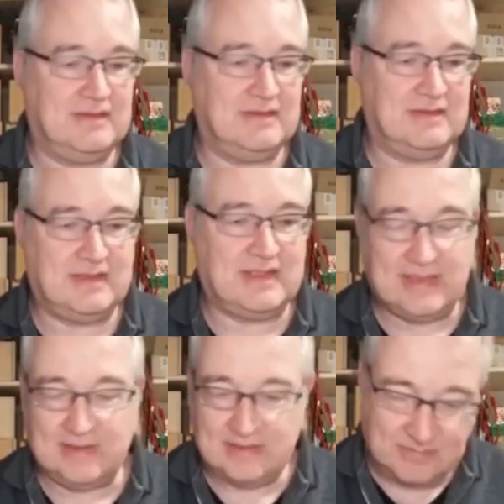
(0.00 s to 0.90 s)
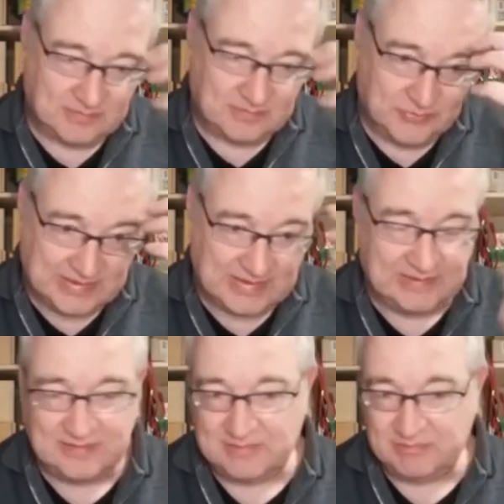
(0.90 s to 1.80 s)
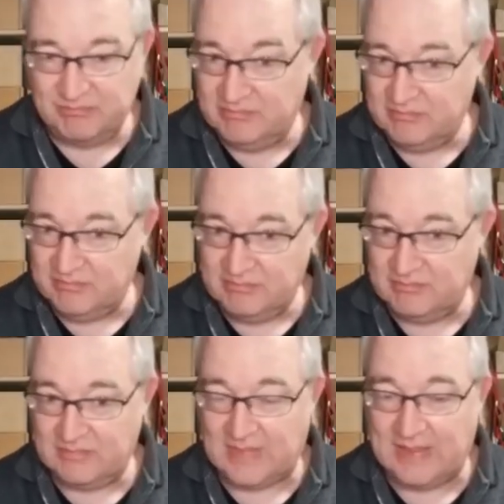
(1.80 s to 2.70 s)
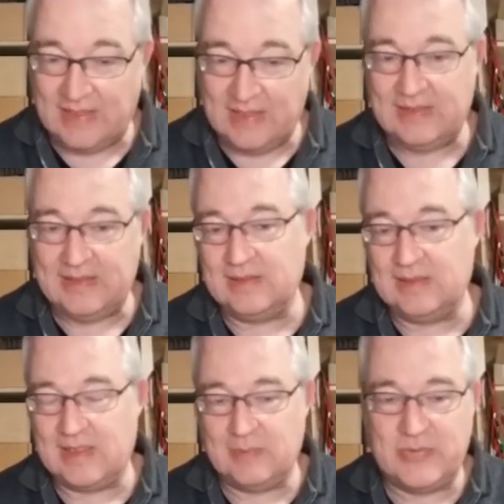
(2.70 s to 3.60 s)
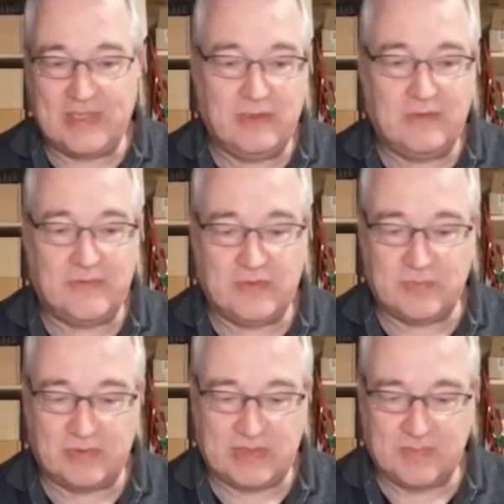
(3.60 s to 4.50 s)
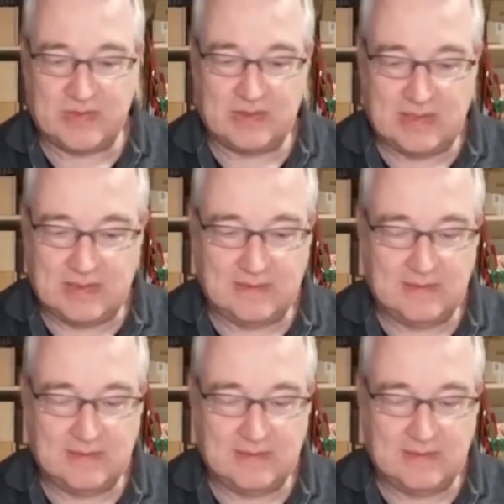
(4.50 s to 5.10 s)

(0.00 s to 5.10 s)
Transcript: I can put that. I can break out of those programs, and